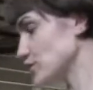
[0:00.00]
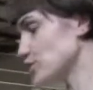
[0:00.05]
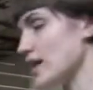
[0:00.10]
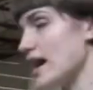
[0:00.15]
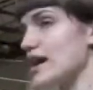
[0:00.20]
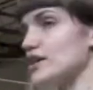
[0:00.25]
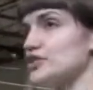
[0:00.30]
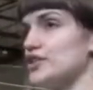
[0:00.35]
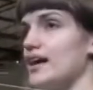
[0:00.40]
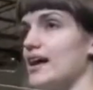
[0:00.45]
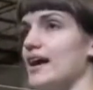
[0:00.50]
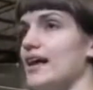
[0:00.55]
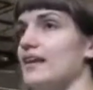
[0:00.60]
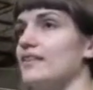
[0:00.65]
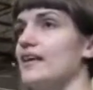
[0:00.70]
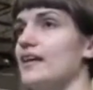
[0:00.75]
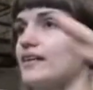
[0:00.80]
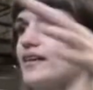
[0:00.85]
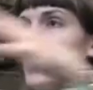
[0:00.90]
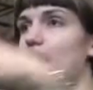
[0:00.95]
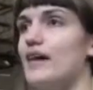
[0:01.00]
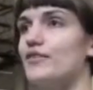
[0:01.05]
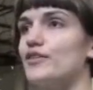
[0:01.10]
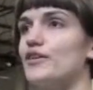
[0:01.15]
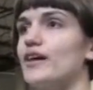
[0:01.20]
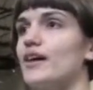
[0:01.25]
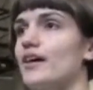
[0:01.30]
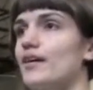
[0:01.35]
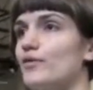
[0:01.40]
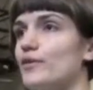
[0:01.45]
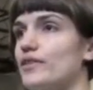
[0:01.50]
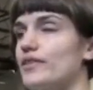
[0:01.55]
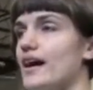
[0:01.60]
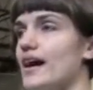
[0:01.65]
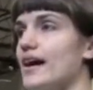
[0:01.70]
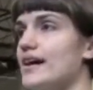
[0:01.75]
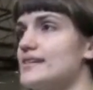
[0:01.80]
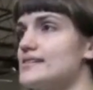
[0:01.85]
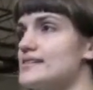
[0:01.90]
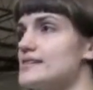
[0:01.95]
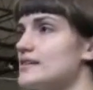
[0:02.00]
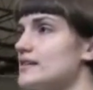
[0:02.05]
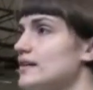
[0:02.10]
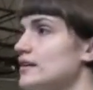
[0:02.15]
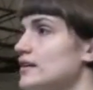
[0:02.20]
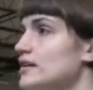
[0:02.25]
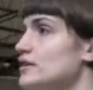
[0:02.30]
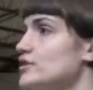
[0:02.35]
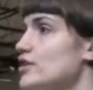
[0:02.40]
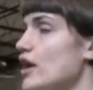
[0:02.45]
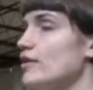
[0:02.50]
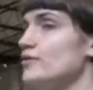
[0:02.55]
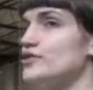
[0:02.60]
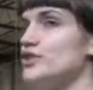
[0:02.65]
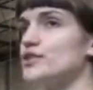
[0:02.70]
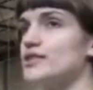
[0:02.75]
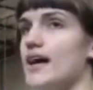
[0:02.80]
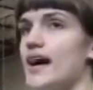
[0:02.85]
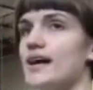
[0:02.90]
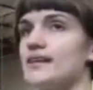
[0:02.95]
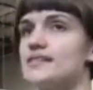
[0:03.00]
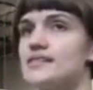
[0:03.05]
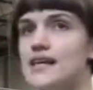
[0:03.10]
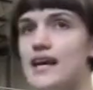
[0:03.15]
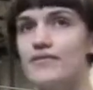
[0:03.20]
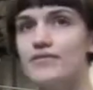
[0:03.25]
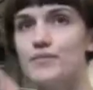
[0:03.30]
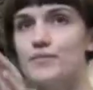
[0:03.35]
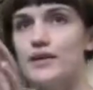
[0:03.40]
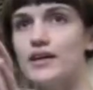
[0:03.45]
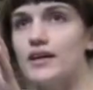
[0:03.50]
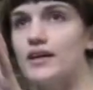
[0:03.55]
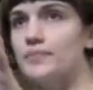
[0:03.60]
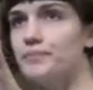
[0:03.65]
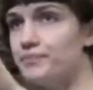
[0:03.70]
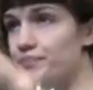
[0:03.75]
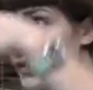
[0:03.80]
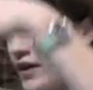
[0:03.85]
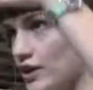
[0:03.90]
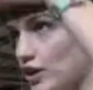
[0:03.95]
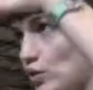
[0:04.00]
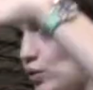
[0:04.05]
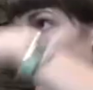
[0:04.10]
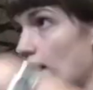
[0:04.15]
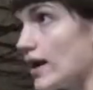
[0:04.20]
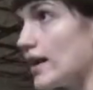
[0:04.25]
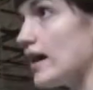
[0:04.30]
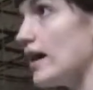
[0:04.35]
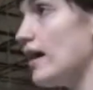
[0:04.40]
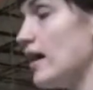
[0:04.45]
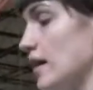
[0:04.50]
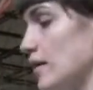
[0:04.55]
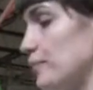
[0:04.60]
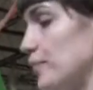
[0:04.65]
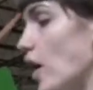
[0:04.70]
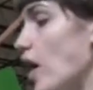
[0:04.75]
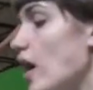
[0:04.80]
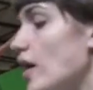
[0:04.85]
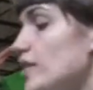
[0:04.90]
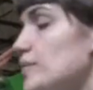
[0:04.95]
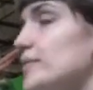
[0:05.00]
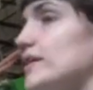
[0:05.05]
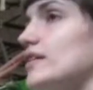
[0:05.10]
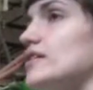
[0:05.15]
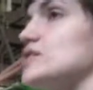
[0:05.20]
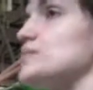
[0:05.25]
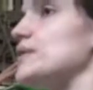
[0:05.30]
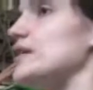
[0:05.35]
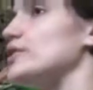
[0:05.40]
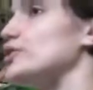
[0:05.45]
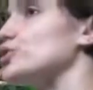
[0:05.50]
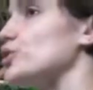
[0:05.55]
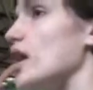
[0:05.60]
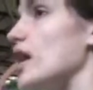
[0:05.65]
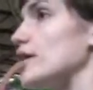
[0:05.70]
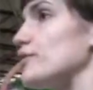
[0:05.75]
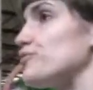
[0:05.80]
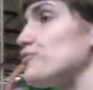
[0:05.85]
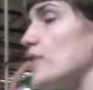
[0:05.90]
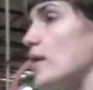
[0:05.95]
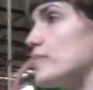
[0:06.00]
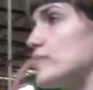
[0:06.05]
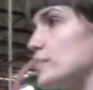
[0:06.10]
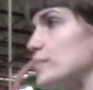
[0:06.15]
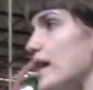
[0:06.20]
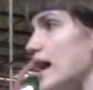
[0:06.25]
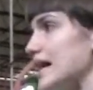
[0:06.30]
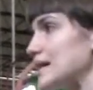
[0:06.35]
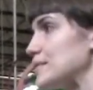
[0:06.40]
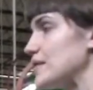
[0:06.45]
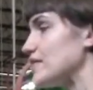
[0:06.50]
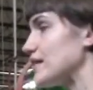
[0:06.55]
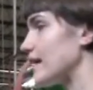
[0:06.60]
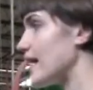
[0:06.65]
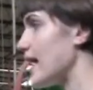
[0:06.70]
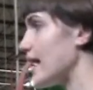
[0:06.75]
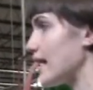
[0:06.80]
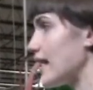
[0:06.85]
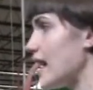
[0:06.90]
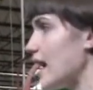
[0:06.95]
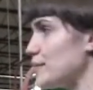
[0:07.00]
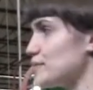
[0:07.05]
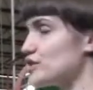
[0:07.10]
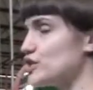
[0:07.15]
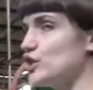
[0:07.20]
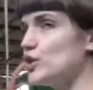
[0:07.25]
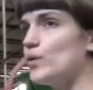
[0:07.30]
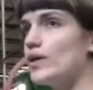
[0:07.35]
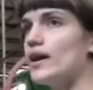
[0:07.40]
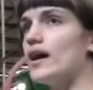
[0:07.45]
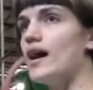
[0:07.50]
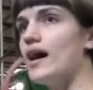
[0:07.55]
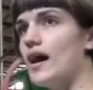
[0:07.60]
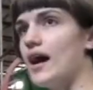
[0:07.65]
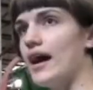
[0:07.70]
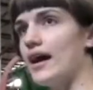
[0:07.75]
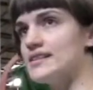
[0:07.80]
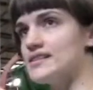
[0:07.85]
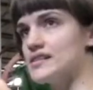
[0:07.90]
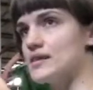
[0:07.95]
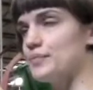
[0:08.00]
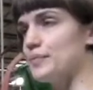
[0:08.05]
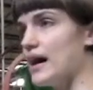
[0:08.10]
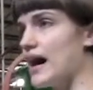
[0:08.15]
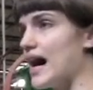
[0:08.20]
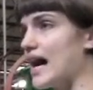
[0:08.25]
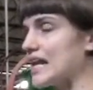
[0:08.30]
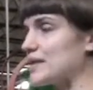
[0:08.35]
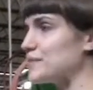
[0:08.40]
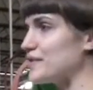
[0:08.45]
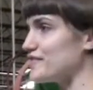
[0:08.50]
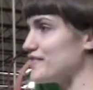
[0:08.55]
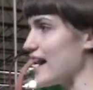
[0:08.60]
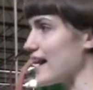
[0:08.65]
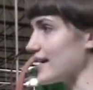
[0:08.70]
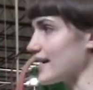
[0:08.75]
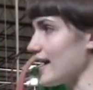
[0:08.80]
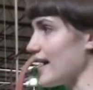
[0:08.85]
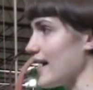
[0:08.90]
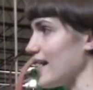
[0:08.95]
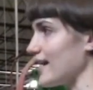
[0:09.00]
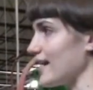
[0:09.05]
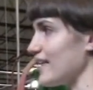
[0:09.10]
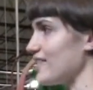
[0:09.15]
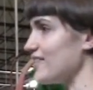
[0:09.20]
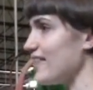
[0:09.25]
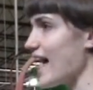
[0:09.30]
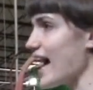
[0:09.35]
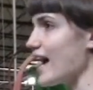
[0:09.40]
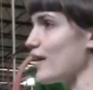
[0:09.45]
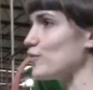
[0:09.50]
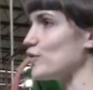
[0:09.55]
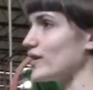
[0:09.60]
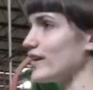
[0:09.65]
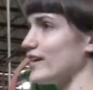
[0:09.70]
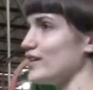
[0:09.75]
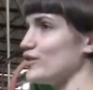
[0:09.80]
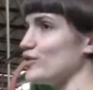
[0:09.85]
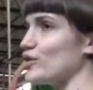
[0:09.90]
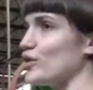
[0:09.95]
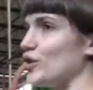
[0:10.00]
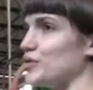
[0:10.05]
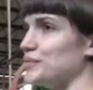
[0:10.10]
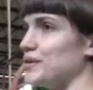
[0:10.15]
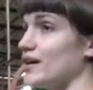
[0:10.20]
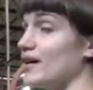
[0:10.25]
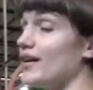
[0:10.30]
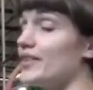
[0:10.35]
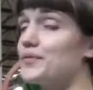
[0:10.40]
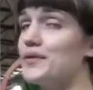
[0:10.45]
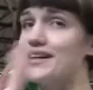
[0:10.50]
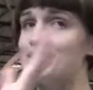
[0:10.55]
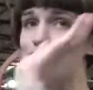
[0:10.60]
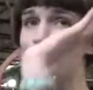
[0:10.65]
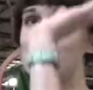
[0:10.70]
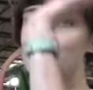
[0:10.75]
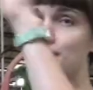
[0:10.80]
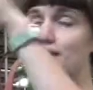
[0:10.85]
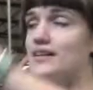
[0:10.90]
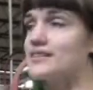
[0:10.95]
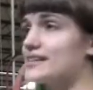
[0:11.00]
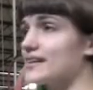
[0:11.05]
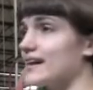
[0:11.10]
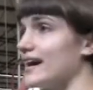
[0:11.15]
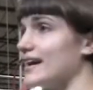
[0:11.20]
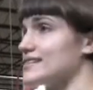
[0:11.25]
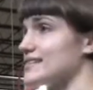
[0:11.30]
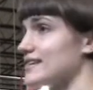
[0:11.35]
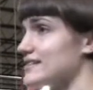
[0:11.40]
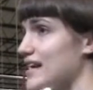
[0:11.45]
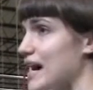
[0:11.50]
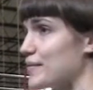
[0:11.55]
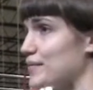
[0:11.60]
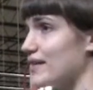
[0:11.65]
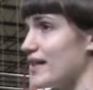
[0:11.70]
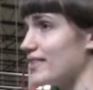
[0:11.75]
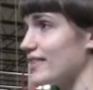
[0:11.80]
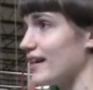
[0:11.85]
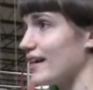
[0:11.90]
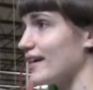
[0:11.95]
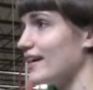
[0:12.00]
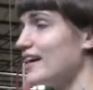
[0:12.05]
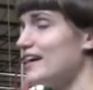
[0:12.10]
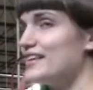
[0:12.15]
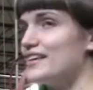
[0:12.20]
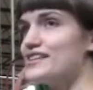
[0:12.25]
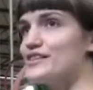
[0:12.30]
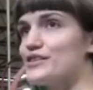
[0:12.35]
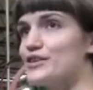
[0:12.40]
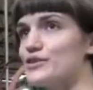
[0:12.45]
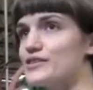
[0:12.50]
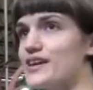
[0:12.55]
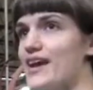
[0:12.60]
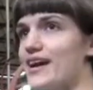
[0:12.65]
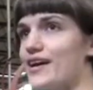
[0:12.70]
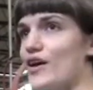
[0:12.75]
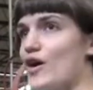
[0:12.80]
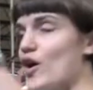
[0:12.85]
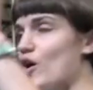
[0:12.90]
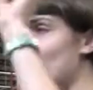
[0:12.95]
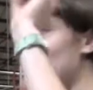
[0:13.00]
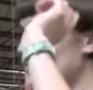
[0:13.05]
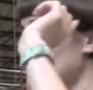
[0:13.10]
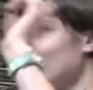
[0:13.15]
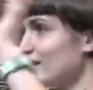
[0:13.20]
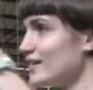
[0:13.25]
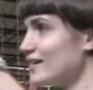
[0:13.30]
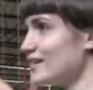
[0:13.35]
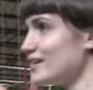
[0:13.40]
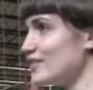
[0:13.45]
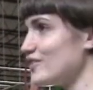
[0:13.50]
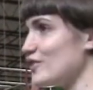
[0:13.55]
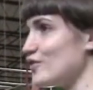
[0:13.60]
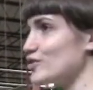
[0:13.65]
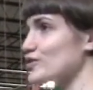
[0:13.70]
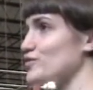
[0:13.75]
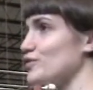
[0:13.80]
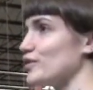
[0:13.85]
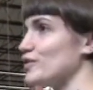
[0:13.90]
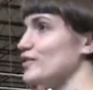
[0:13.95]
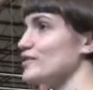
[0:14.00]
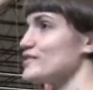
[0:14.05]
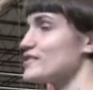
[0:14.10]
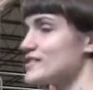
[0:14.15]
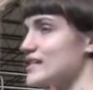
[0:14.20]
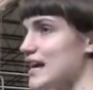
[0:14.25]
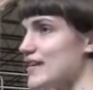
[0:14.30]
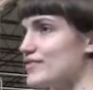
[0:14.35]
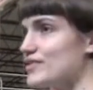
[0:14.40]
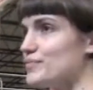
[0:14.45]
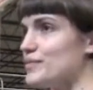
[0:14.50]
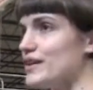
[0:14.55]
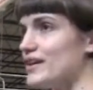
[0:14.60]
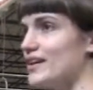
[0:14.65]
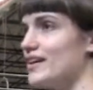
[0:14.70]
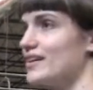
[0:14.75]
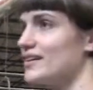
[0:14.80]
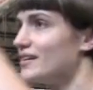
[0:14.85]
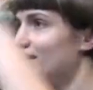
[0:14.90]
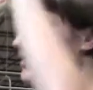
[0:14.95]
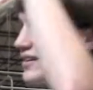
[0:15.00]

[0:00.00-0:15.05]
trash can and then cover it with ice. Don't do that. Save the beer. All the beer is being drawn from the bottom of the keg up. So you want to ice the bottom of that keg, and that will get you cold beer. Otherwise, you're just melting ice on top of that thing. This is your take-home, useful, save the beer